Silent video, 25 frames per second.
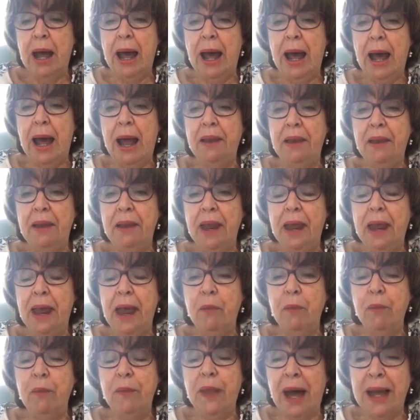And
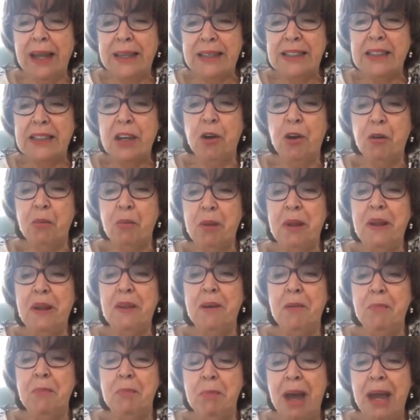that's got to be
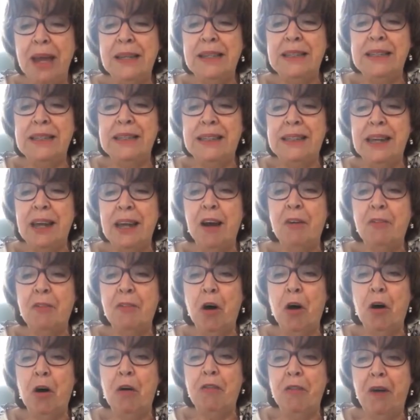the mainstay of
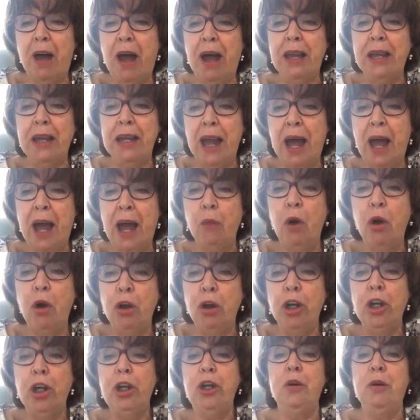our fight now.
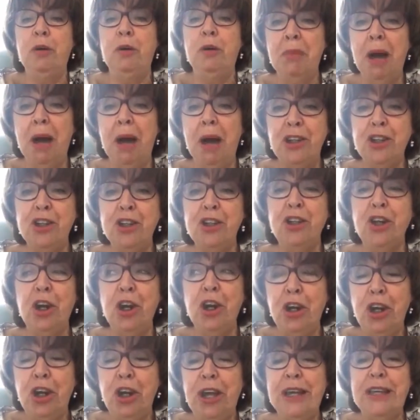Can you imagine
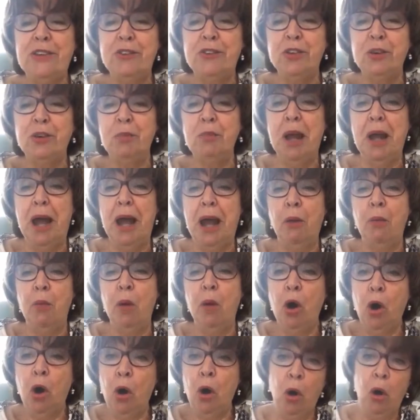years from now,
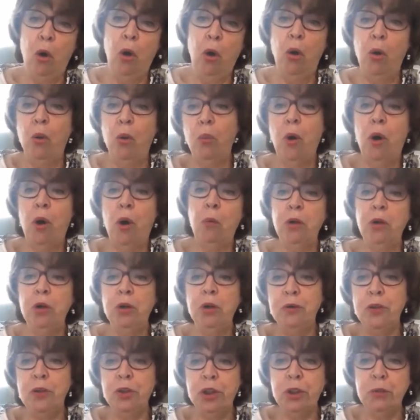what were
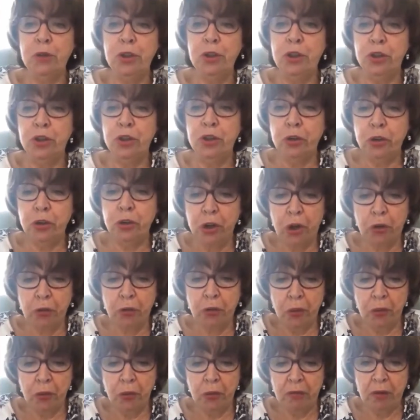you doing during the
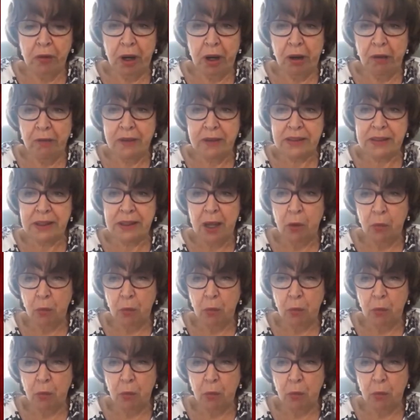coronavirus?